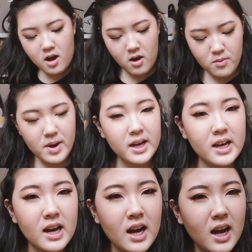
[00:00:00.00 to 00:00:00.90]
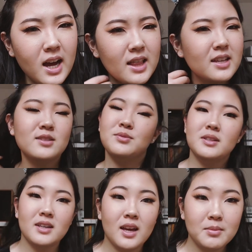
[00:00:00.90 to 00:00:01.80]
Oh my god, this
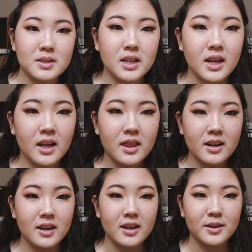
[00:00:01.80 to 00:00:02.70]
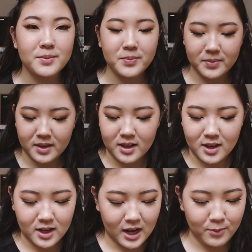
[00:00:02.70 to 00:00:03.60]
really came together.
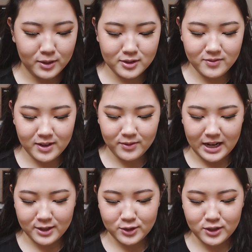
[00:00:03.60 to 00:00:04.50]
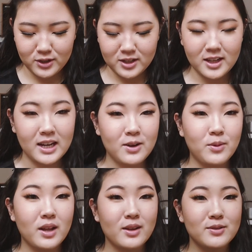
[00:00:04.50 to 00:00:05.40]
I wonder if I actually look like one
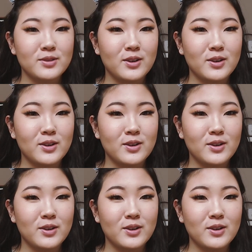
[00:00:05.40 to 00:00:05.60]
of those